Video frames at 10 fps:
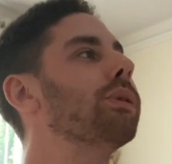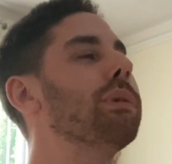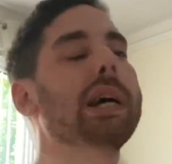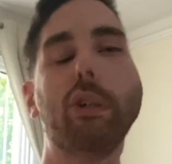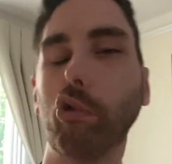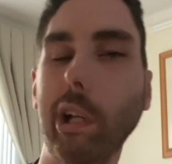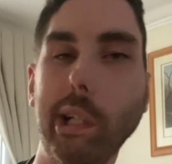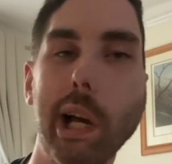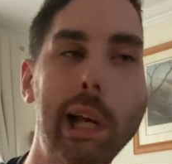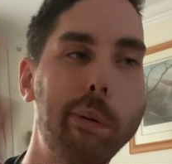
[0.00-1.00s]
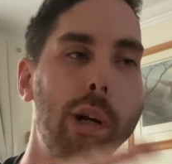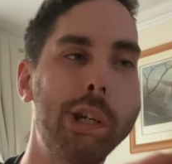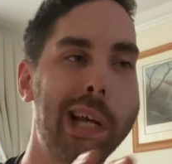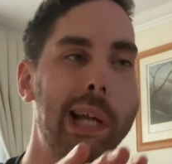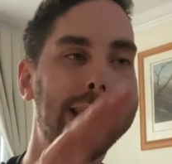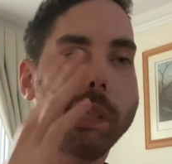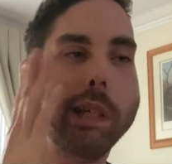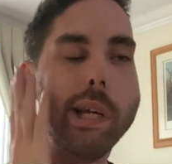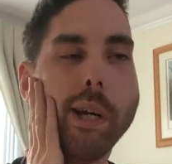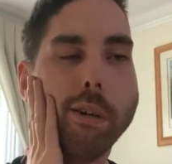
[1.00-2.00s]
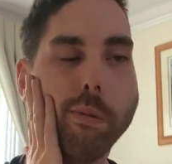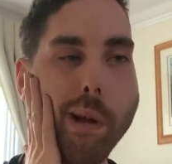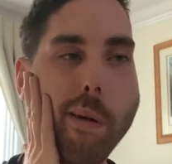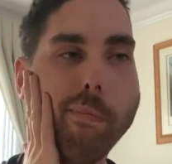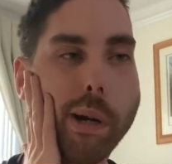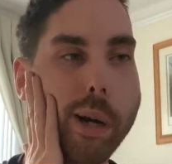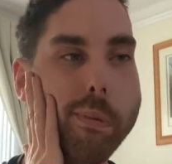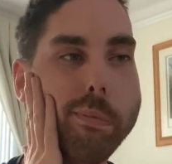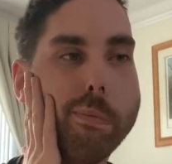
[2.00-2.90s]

we had a great night. We're out dancing, and I remember